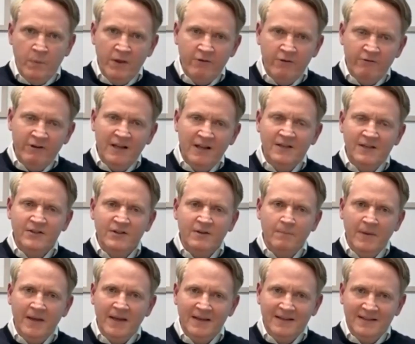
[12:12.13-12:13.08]
whether it leads to
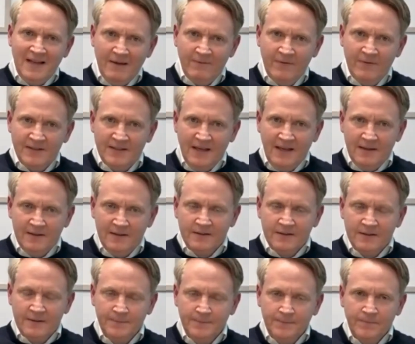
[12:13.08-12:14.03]
bigger deficits,